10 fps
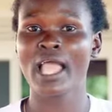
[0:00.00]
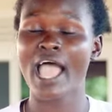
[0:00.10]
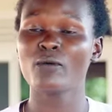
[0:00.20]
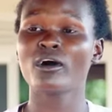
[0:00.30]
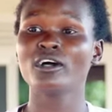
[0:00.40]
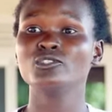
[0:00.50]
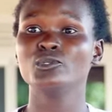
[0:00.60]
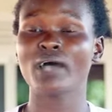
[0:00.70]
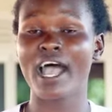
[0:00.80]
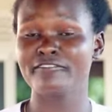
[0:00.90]
I want
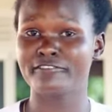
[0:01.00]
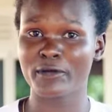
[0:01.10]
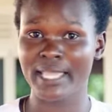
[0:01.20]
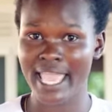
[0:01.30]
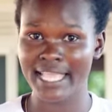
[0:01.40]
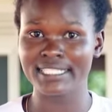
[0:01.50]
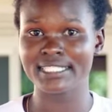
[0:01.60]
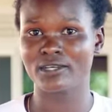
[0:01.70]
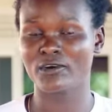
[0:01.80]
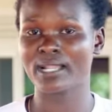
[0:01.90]
to
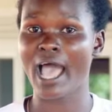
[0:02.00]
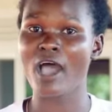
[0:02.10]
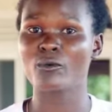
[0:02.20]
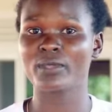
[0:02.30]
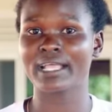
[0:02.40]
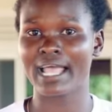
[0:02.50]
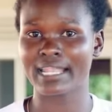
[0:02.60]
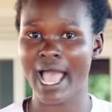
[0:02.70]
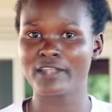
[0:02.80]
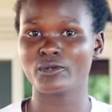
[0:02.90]
advocate on how we can
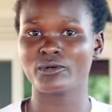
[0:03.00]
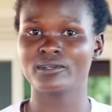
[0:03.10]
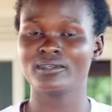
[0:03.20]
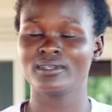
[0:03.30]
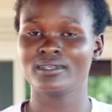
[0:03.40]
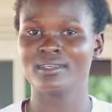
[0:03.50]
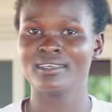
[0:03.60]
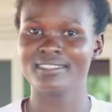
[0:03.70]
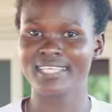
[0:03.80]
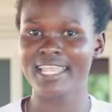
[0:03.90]
handle
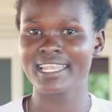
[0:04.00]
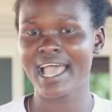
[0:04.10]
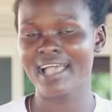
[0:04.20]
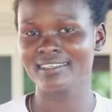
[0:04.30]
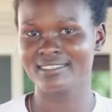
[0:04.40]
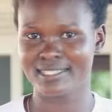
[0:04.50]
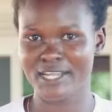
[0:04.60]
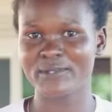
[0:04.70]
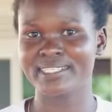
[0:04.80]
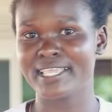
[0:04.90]
gender
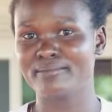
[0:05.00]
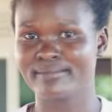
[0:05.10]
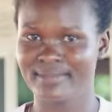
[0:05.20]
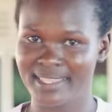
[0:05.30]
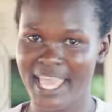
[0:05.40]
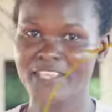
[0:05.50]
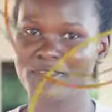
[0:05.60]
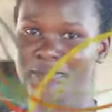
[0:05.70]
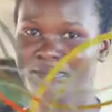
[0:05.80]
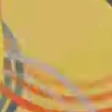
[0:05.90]
stereotype.
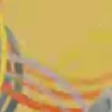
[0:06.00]
Thank you.